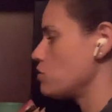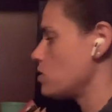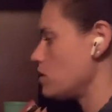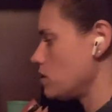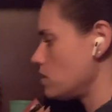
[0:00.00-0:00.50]

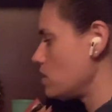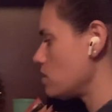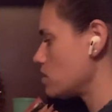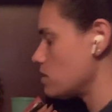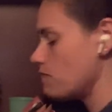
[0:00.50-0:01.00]
And they see it
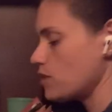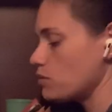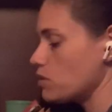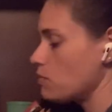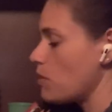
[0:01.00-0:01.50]
as it's a
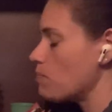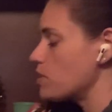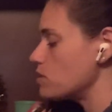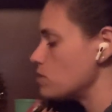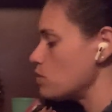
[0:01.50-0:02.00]
victory to bump
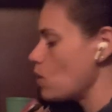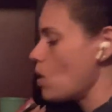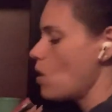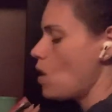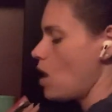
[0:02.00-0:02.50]
into you,
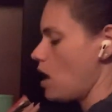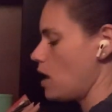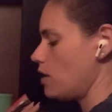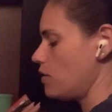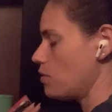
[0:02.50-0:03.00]

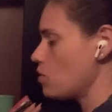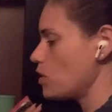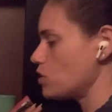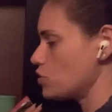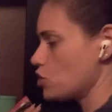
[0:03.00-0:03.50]
and they're
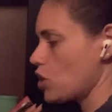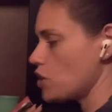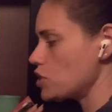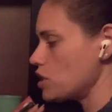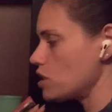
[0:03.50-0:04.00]
going to
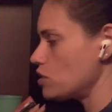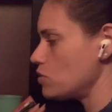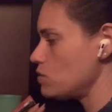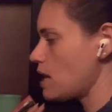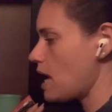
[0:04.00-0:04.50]
charge in and
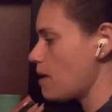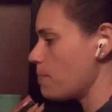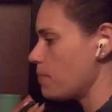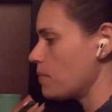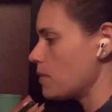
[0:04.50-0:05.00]
do that,
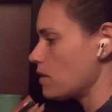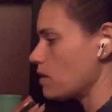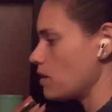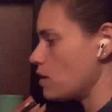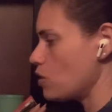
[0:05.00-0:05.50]

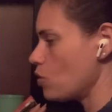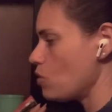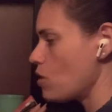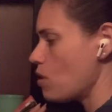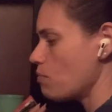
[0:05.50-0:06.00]

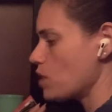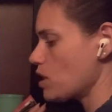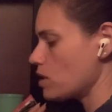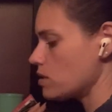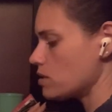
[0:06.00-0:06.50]

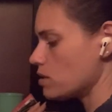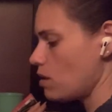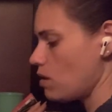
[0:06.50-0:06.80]
because